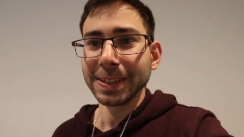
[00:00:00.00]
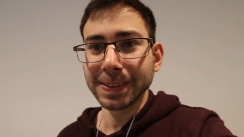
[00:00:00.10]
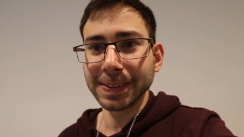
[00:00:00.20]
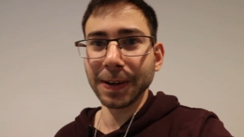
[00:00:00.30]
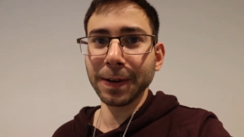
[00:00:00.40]

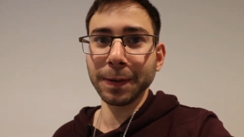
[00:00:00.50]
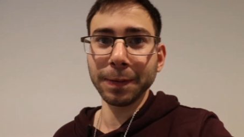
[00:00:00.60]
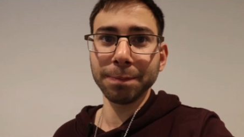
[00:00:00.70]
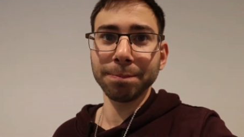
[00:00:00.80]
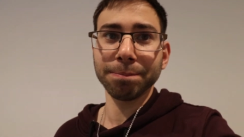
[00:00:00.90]

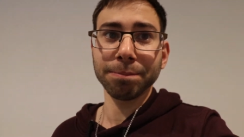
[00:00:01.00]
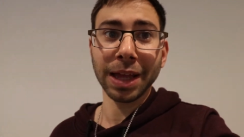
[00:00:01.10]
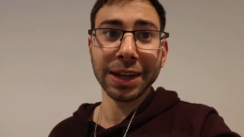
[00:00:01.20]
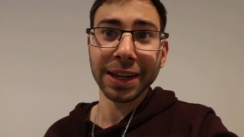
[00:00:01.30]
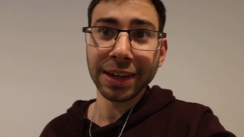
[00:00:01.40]
So
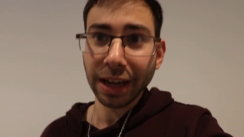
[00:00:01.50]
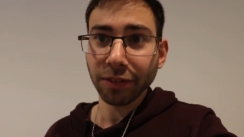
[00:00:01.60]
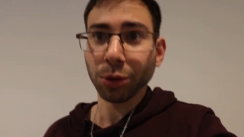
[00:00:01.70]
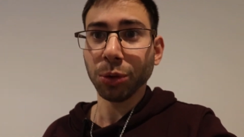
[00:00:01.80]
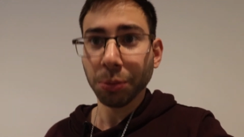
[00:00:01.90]
and the
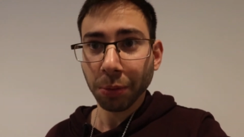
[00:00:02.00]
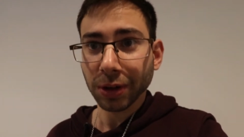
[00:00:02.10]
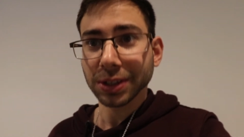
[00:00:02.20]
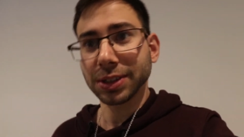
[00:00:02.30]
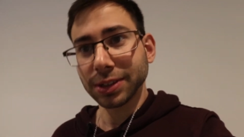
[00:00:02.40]
devil
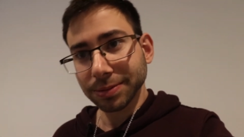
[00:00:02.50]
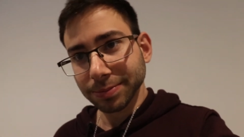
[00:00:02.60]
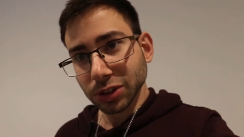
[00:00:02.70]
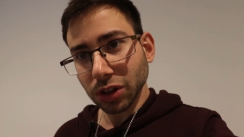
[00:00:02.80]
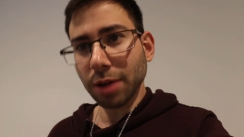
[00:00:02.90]
was
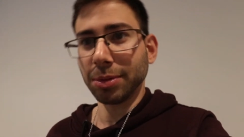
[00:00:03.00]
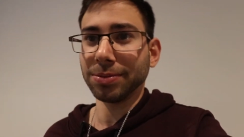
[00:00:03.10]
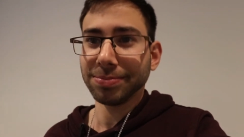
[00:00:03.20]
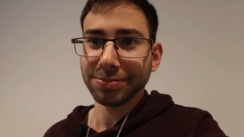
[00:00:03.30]
Simon.